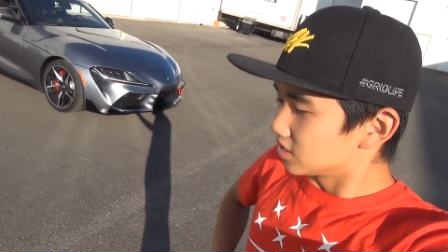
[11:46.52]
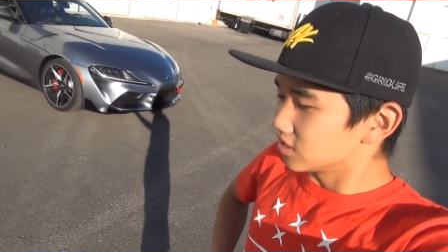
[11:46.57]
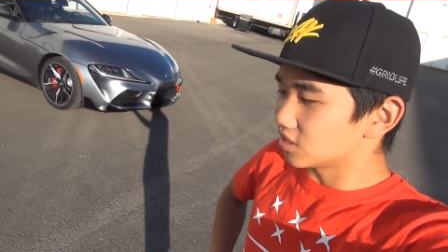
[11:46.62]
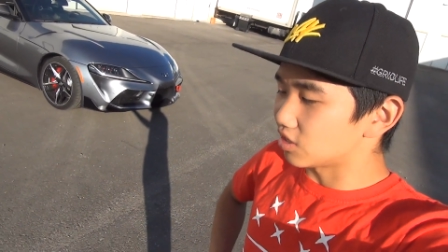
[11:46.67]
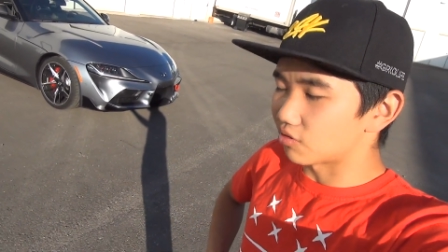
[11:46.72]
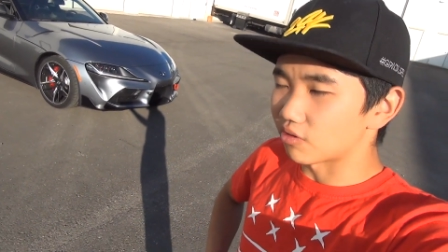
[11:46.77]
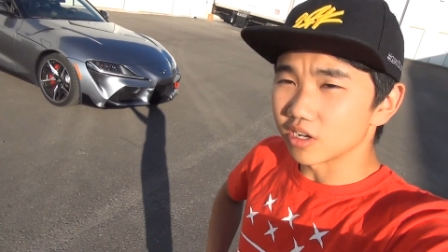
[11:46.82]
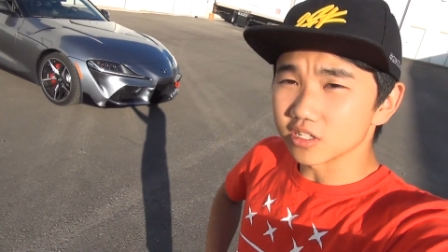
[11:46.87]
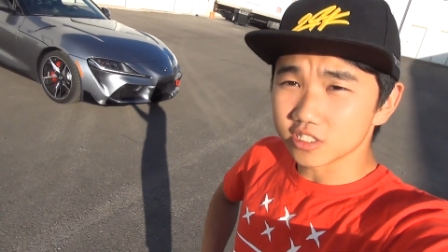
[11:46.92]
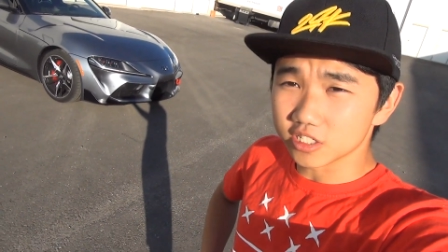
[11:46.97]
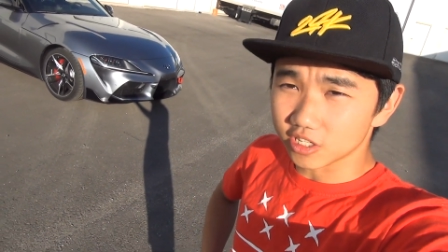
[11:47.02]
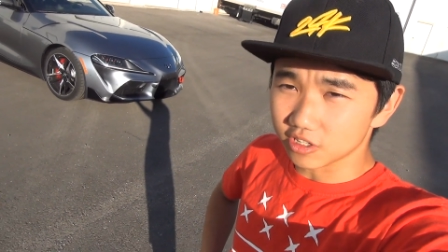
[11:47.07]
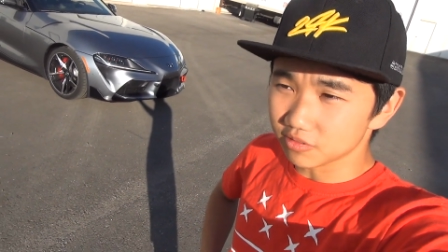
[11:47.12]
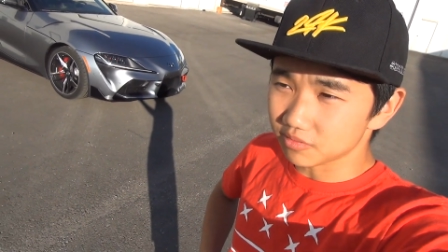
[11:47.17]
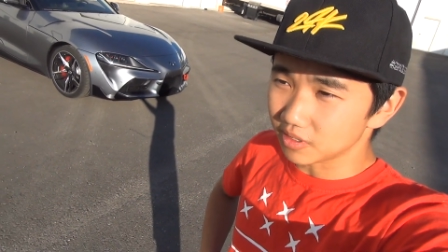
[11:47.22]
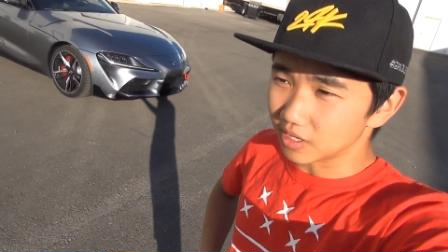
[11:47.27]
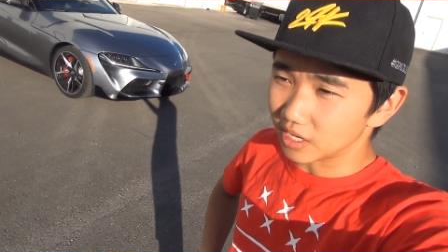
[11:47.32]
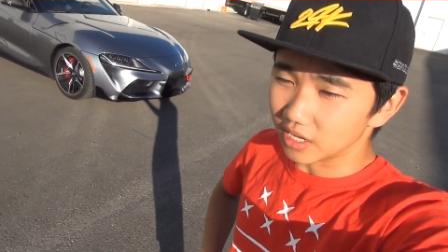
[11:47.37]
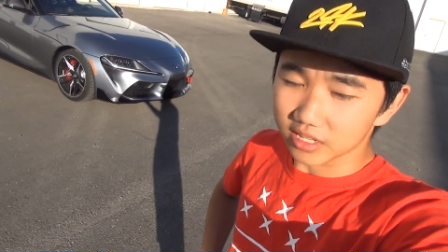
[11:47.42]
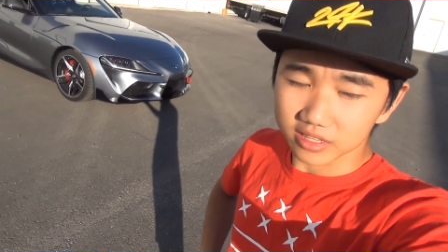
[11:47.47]
Toronto.
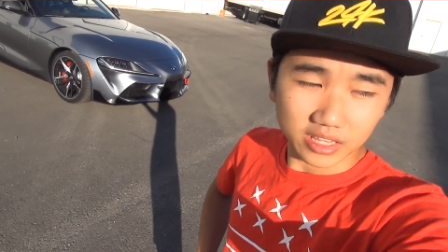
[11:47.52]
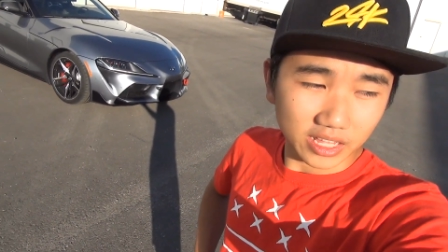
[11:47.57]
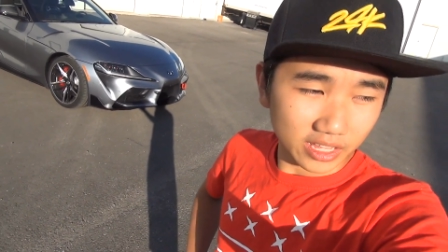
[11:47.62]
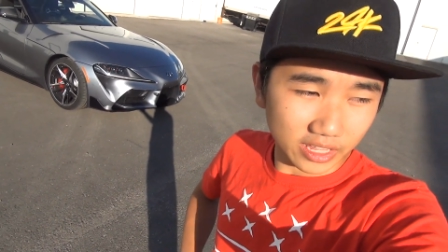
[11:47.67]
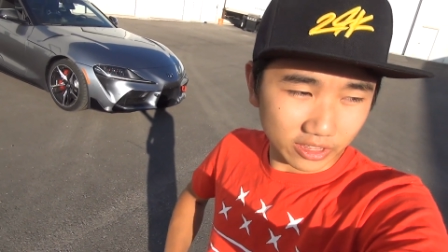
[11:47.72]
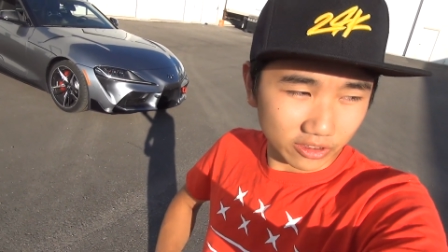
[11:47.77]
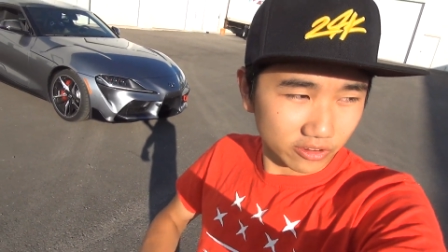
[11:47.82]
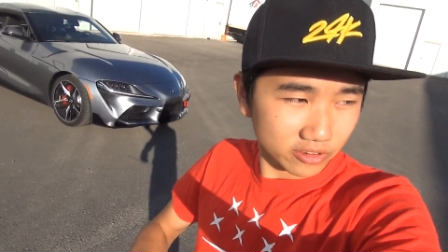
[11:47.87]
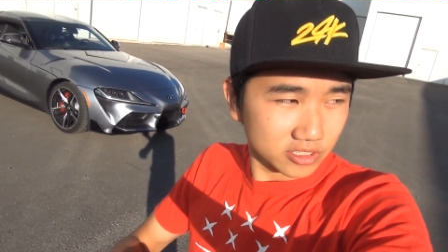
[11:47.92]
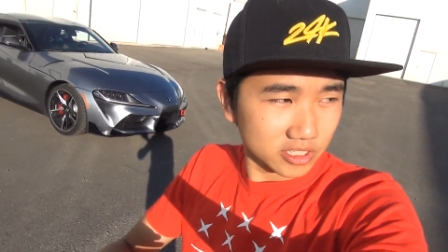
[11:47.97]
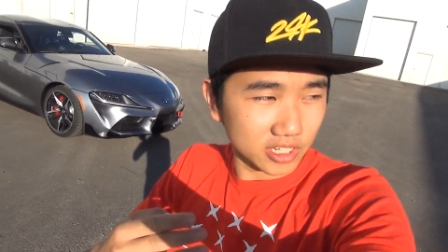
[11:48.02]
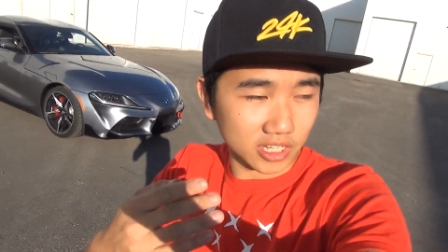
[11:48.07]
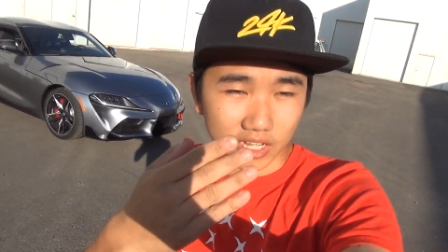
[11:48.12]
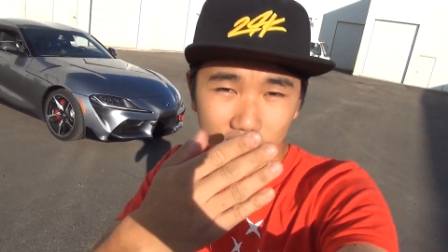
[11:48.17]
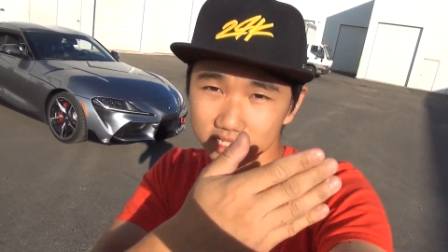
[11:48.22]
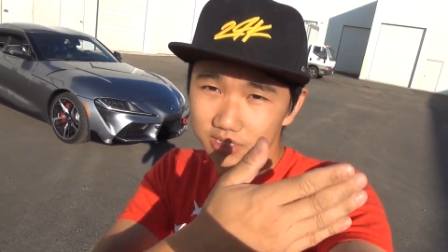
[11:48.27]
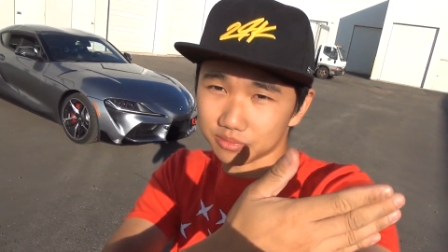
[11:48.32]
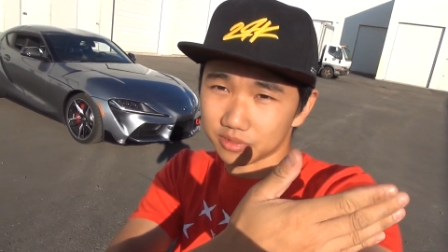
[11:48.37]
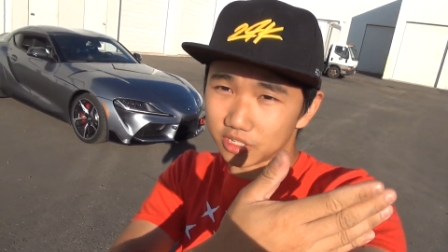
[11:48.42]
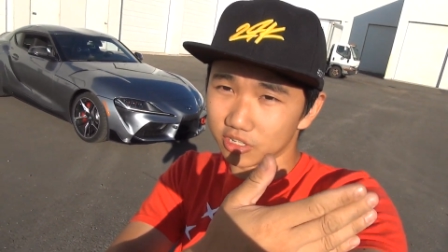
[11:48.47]
Uh, thank you to the
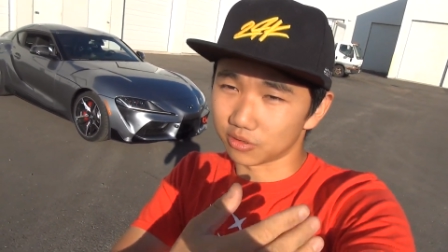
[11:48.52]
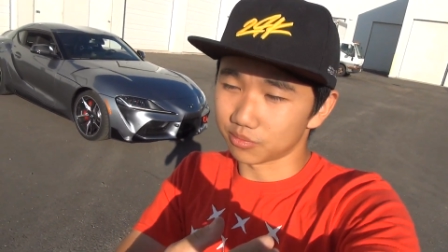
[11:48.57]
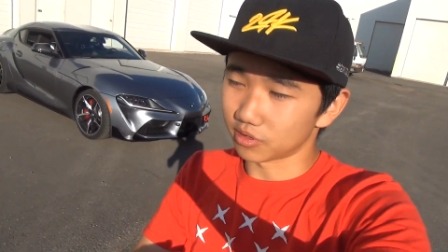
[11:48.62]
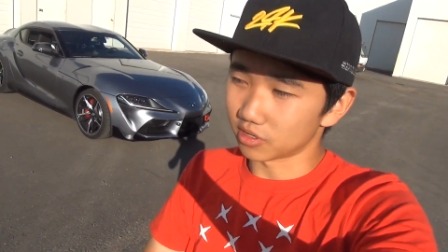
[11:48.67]
guys of Neo